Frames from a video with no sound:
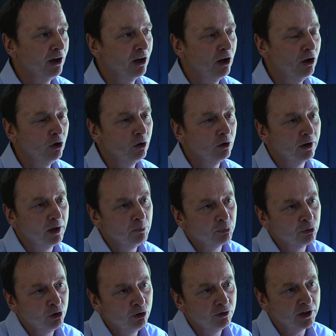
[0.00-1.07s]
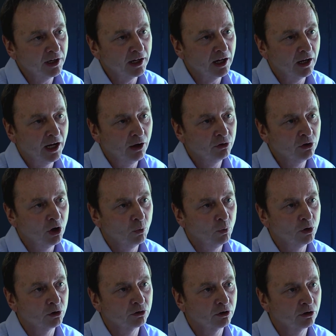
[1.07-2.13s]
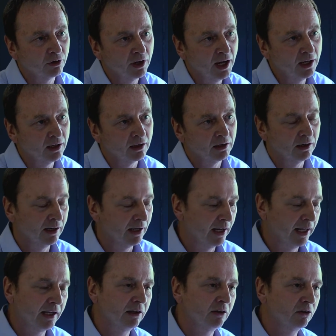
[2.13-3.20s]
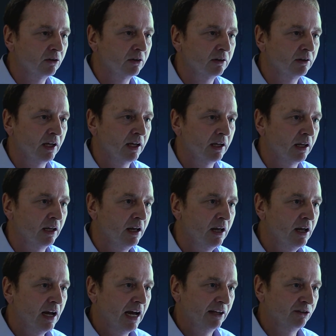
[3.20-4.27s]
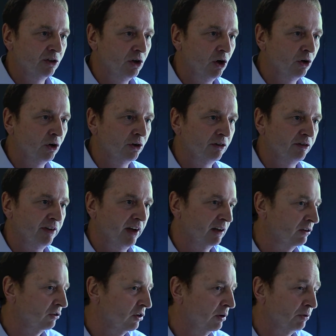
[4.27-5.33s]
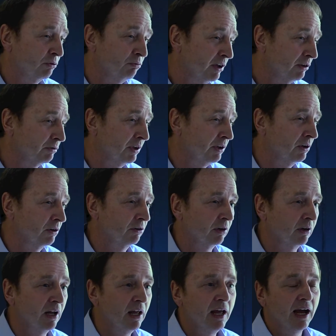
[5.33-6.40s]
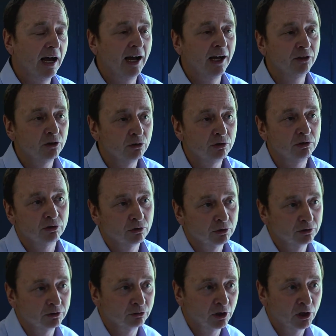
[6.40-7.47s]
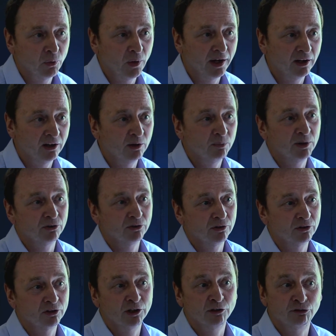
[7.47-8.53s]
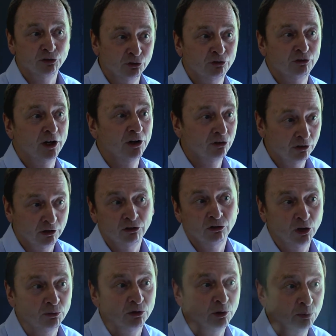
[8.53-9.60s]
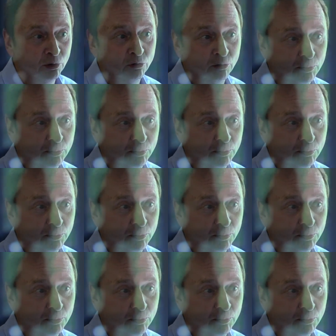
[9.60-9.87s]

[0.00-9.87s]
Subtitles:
whole improving how the artwork's created and linking it to the data has a knock-on effect in terms of risk reduction and the resources required in the business and the frustration in terms of the approval